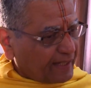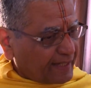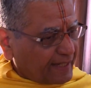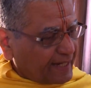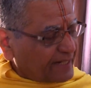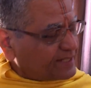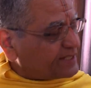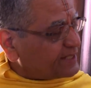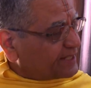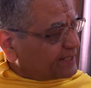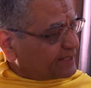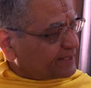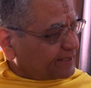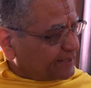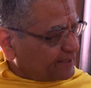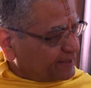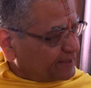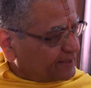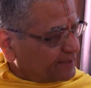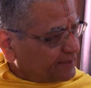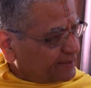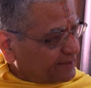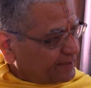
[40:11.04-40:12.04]
category,
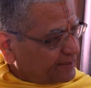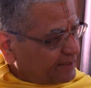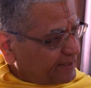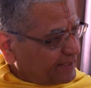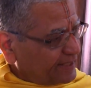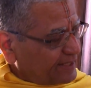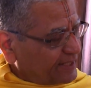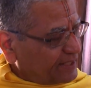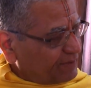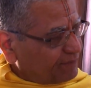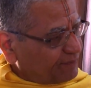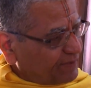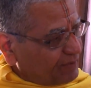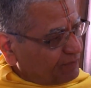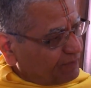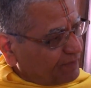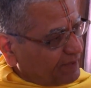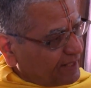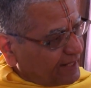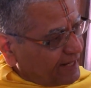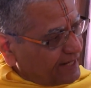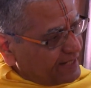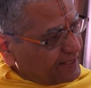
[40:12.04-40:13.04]
a different
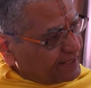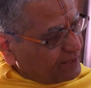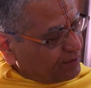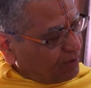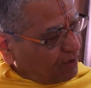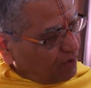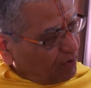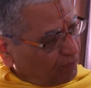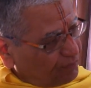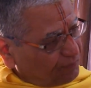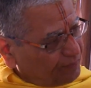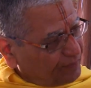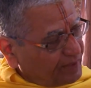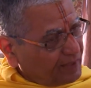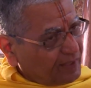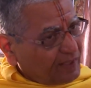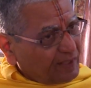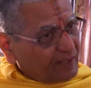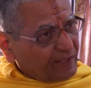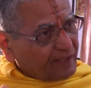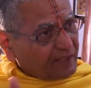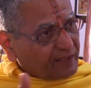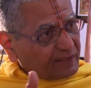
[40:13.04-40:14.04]
variety of,
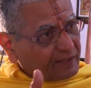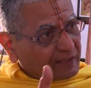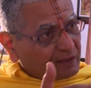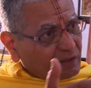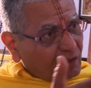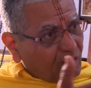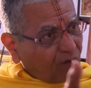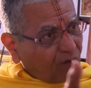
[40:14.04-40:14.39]
then the